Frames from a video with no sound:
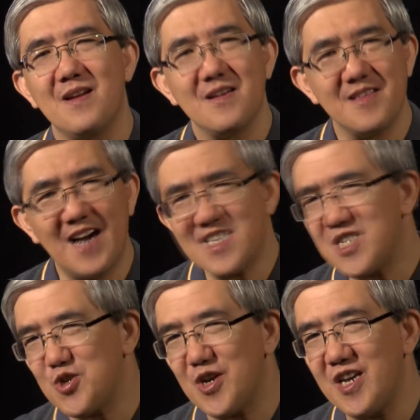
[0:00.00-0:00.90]
That
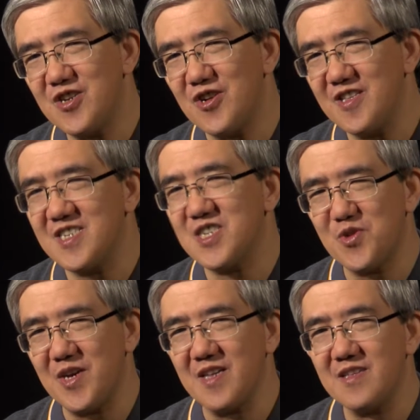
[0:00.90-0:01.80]
stranger in the
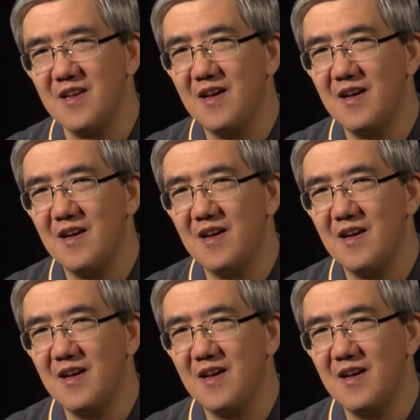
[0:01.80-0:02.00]
street,